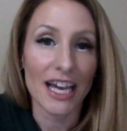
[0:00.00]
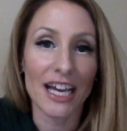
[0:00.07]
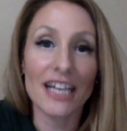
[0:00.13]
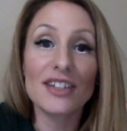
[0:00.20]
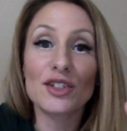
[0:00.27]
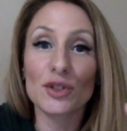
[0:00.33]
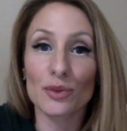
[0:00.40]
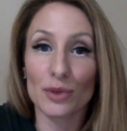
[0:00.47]

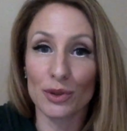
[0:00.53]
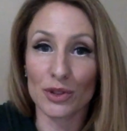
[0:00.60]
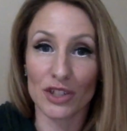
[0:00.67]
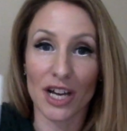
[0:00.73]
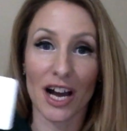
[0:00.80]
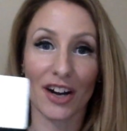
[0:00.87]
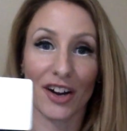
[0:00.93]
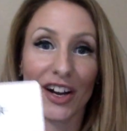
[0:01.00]
It's your root
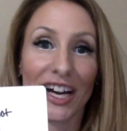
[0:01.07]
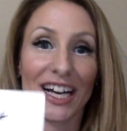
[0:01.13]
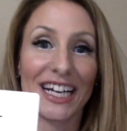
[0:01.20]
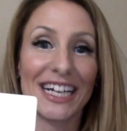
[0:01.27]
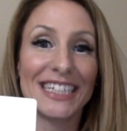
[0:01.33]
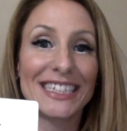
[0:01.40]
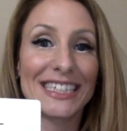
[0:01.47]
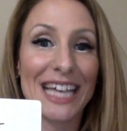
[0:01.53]
chakra.
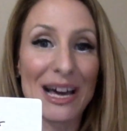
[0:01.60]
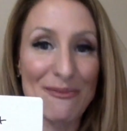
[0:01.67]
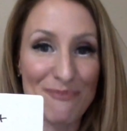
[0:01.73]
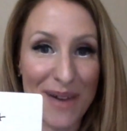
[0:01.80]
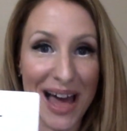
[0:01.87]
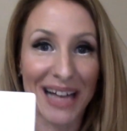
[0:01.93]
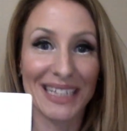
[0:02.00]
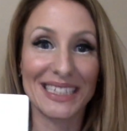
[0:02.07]
It's that
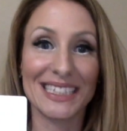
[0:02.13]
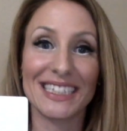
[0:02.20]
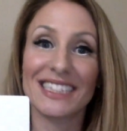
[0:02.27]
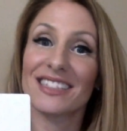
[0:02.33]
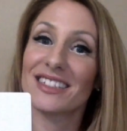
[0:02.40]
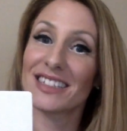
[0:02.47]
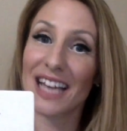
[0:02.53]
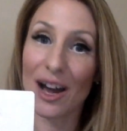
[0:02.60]
balance.
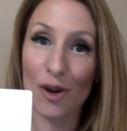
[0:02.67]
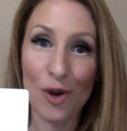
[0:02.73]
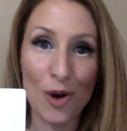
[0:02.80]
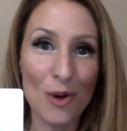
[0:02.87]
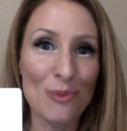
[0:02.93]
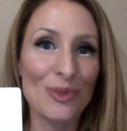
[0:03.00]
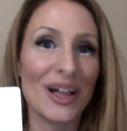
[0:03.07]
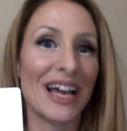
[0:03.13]
It's that
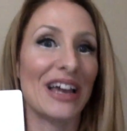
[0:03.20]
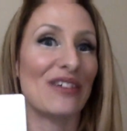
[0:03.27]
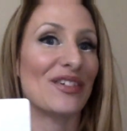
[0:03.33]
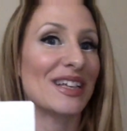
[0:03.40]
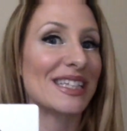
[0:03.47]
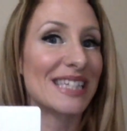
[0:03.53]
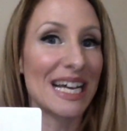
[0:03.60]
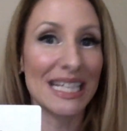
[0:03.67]
home life.
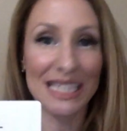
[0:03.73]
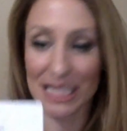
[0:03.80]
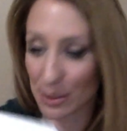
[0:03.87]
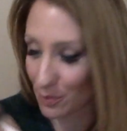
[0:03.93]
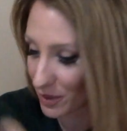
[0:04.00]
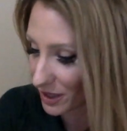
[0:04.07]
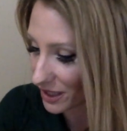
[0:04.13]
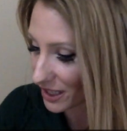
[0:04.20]
It's that
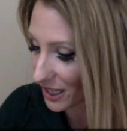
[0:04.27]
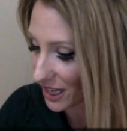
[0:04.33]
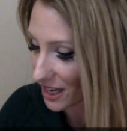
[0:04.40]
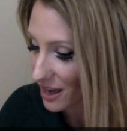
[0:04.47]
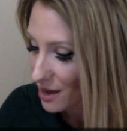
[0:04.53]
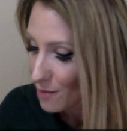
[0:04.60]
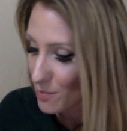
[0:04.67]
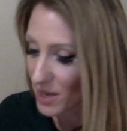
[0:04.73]

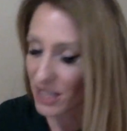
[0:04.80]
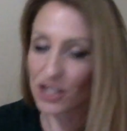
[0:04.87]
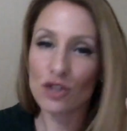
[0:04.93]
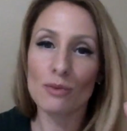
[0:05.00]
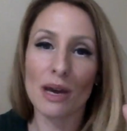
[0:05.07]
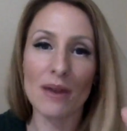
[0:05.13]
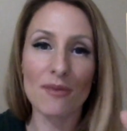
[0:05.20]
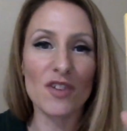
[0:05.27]
stability, because
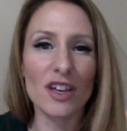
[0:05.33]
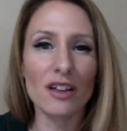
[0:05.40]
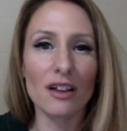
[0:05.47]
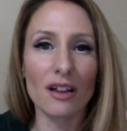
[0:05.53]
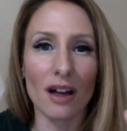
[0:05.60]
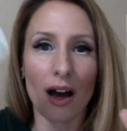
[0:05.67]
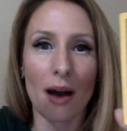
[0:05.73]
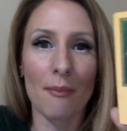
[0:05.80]
you might
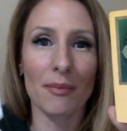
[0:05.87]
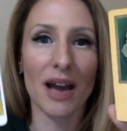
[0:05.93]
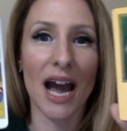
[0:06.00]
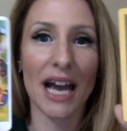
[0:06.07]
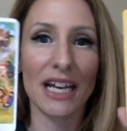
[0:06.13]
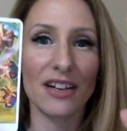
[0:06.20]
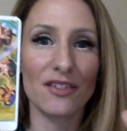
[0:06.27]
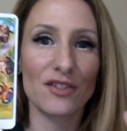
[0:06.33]
feel um,
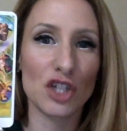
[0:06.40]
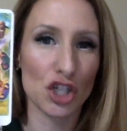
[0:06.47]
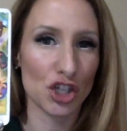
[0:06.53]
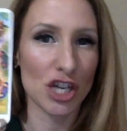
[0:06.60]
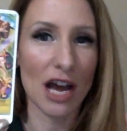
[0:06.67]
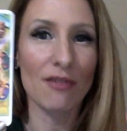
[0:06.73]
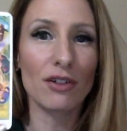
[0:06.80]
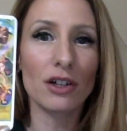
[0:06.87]
kind of
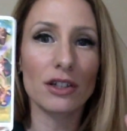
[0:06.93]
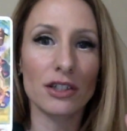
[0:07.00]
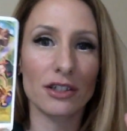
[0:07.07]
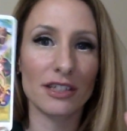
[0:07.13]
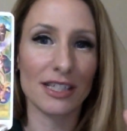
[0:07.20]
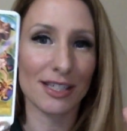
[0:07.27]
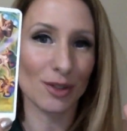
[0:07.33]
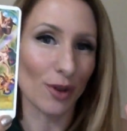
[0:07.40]
disheveled or
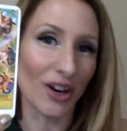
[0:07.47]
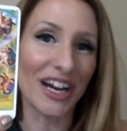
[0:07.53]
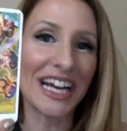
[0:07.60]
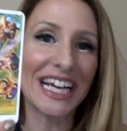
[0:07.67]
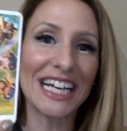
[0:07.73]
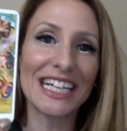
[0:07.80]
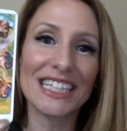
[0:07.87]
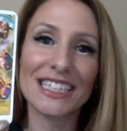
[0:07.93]

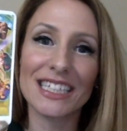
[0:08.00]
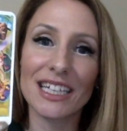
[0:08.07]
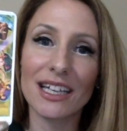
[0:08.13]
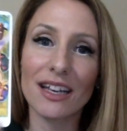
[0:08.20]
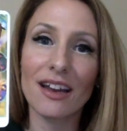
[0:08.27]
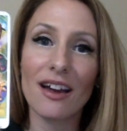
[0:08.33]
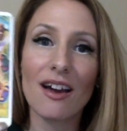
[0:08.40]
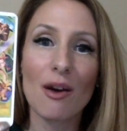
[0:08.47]

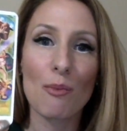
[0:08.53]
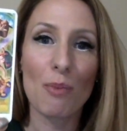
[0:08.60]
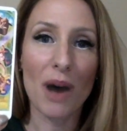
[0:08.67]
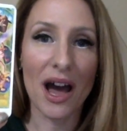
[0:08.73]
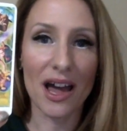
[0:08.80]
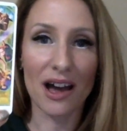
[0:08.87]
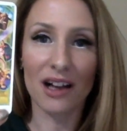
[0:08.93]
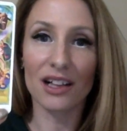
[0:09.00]
disoriented
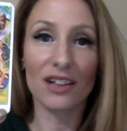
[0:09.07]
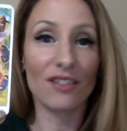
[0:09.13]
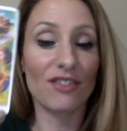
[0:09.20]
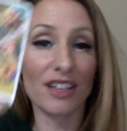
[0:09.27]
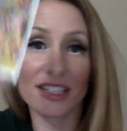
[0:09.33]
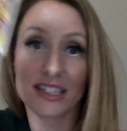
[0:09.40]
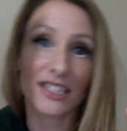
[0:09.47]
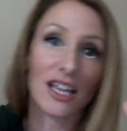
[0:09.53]
by all of
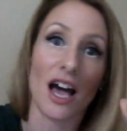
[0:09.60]
this